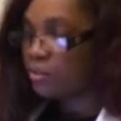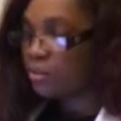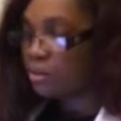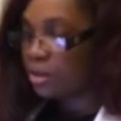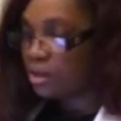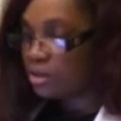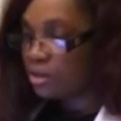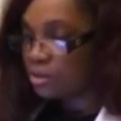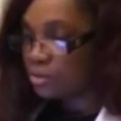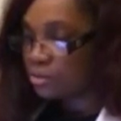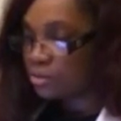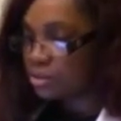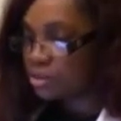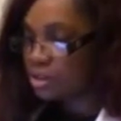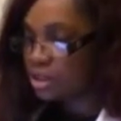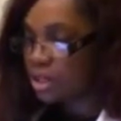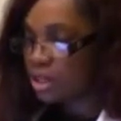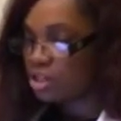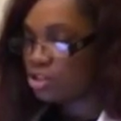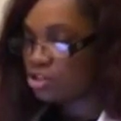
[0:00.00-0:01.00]
those
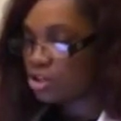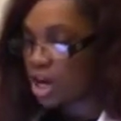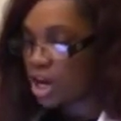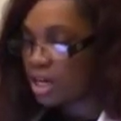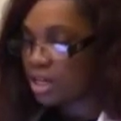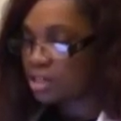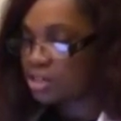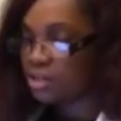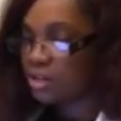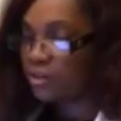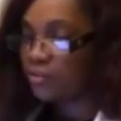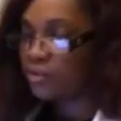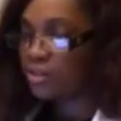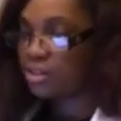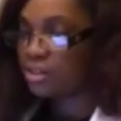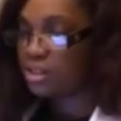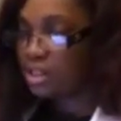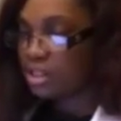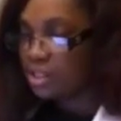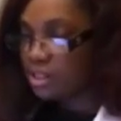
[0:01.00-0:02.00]
in trials of
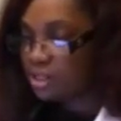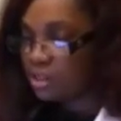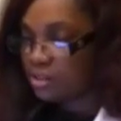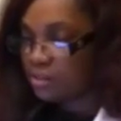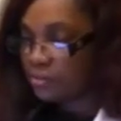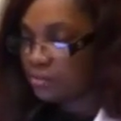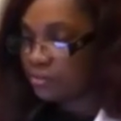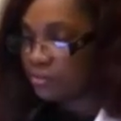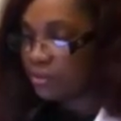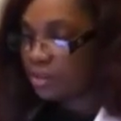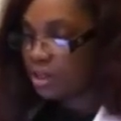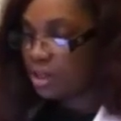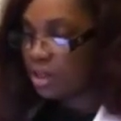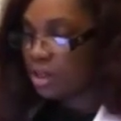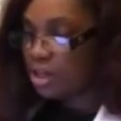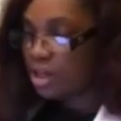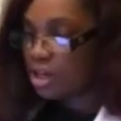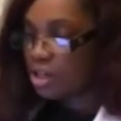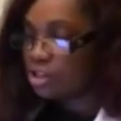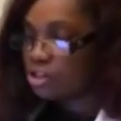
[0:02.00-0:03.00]
intensive
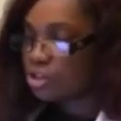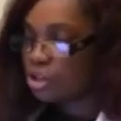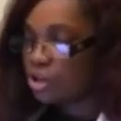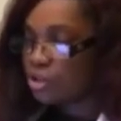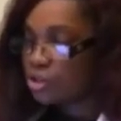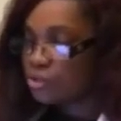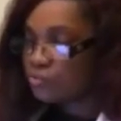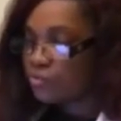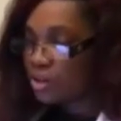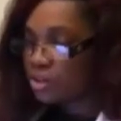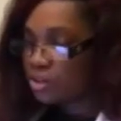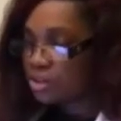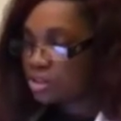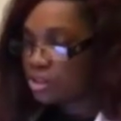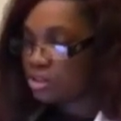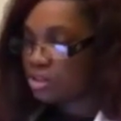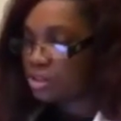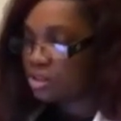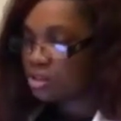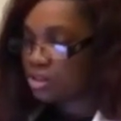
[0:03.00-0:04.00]
dose
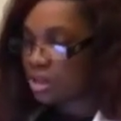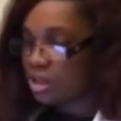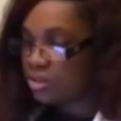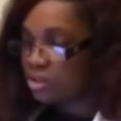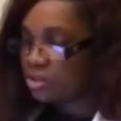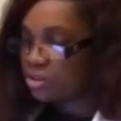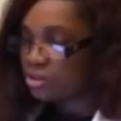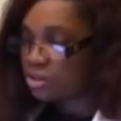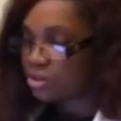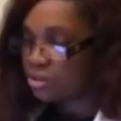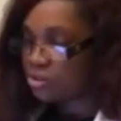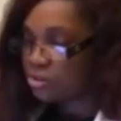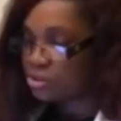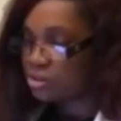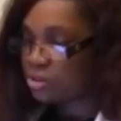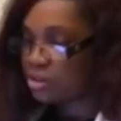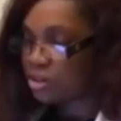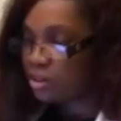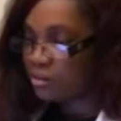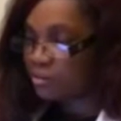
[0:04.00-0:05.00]
versus the standard
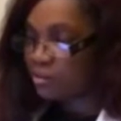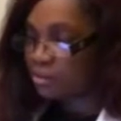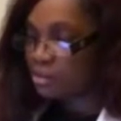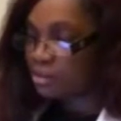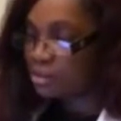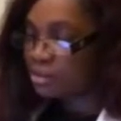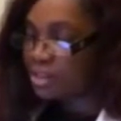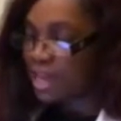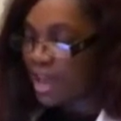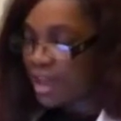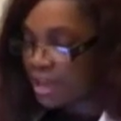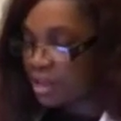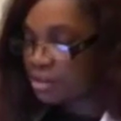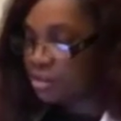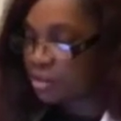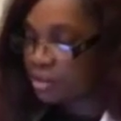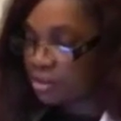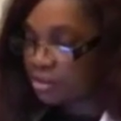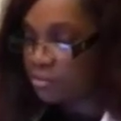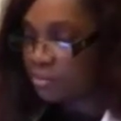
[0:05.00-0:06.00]
dose statin
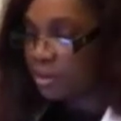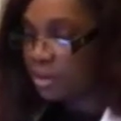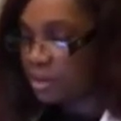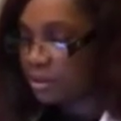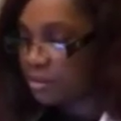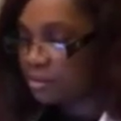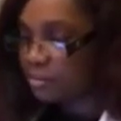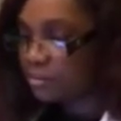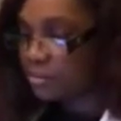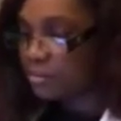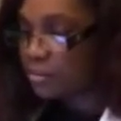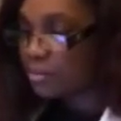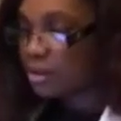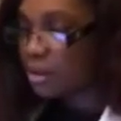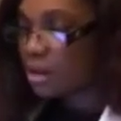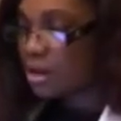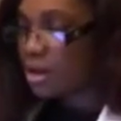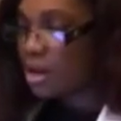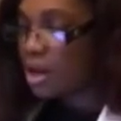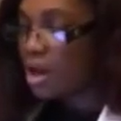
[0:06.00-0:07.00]
therapy.
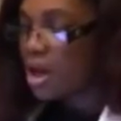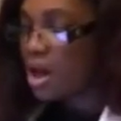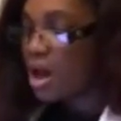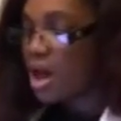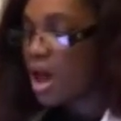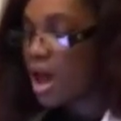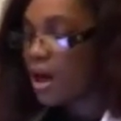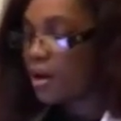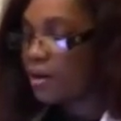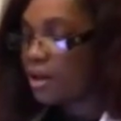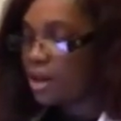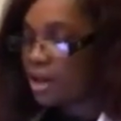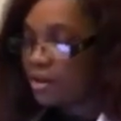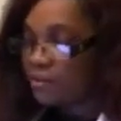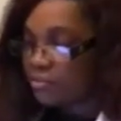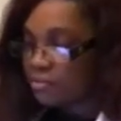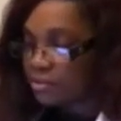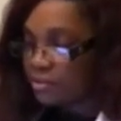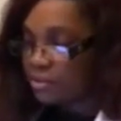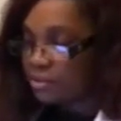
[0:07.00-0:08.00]

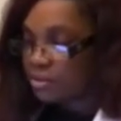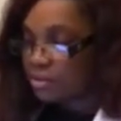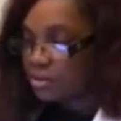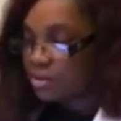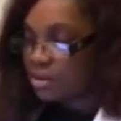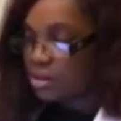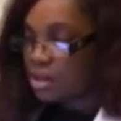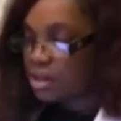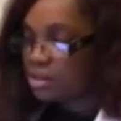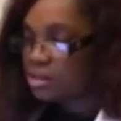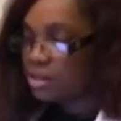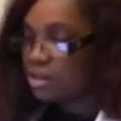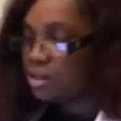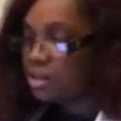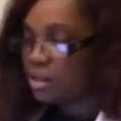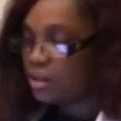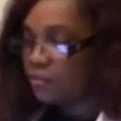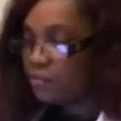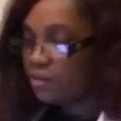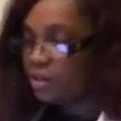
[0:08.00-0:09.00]
However,
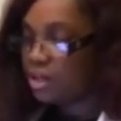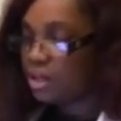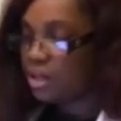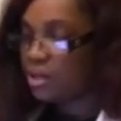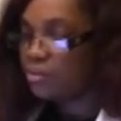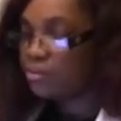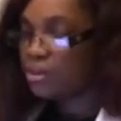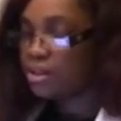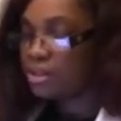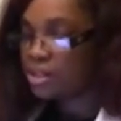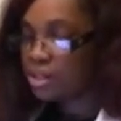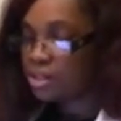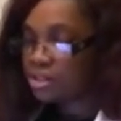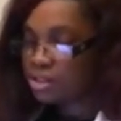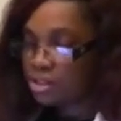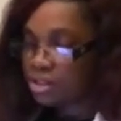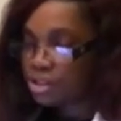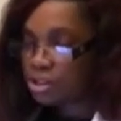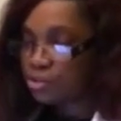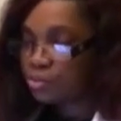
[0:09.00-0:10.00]
significant
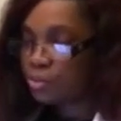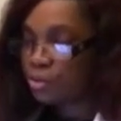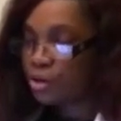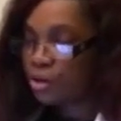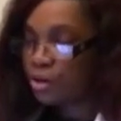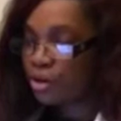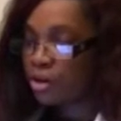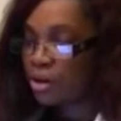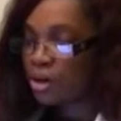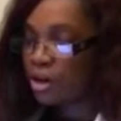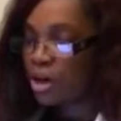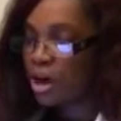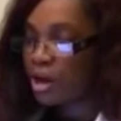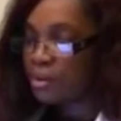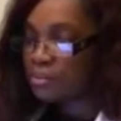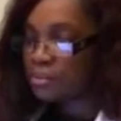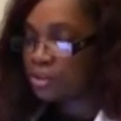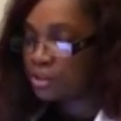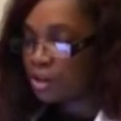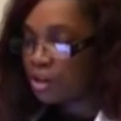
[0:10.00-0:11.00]
reductions were
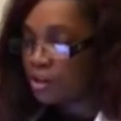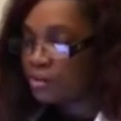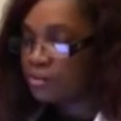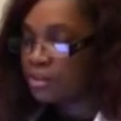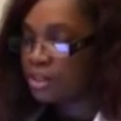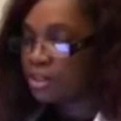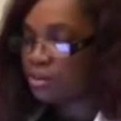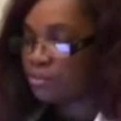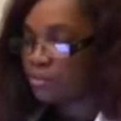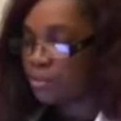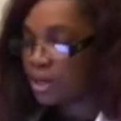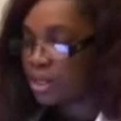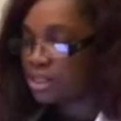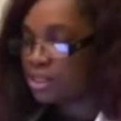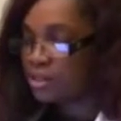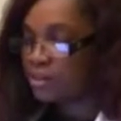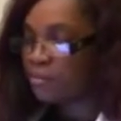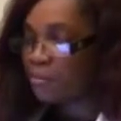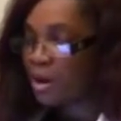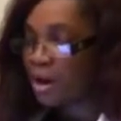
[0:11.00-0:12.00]
observed in the
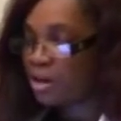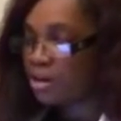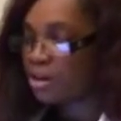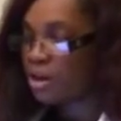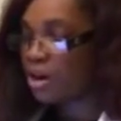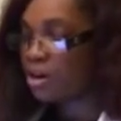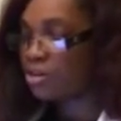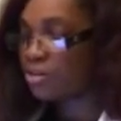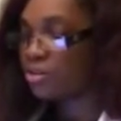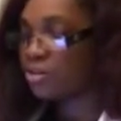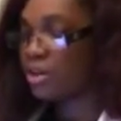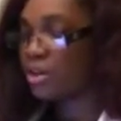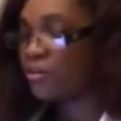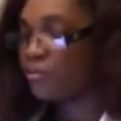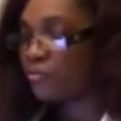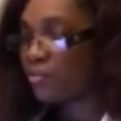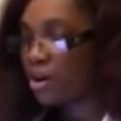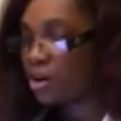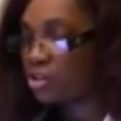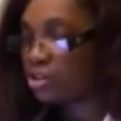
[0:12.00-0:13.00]
rates of myocardial
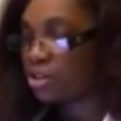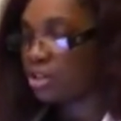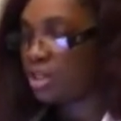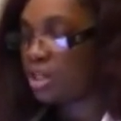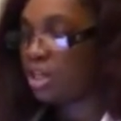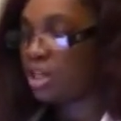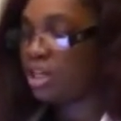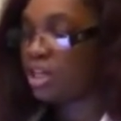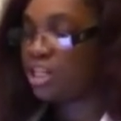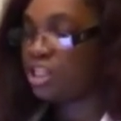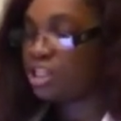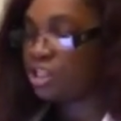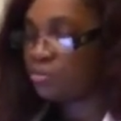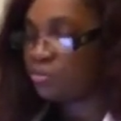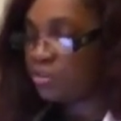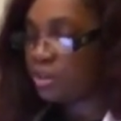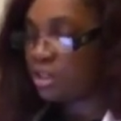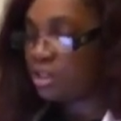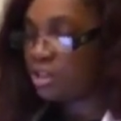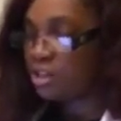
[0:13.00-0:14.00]
infarction and
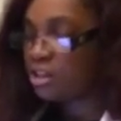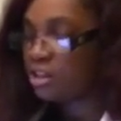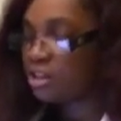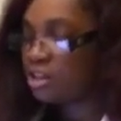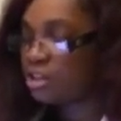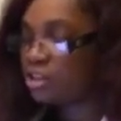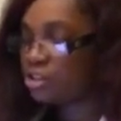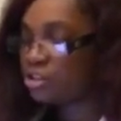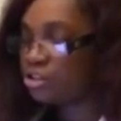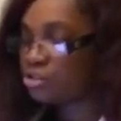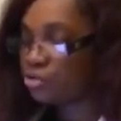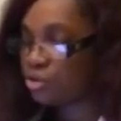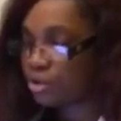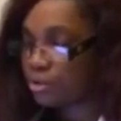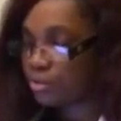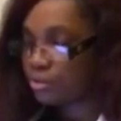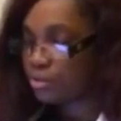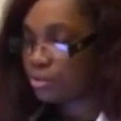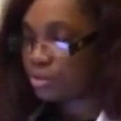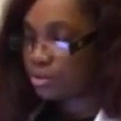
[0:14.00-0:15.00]
ischemic stroke.